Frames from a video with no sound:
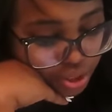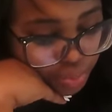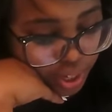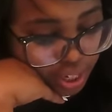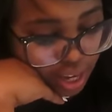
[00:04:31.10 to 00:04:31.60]

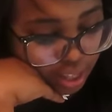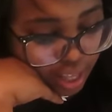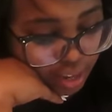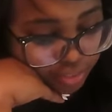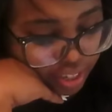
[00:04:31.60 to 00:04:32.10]
still working out a
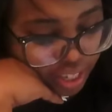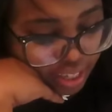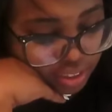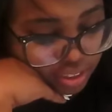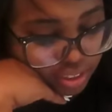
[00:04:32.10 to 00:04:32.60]
lot of
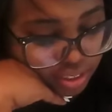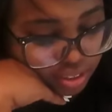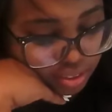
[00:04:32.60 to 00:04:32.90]
kinks,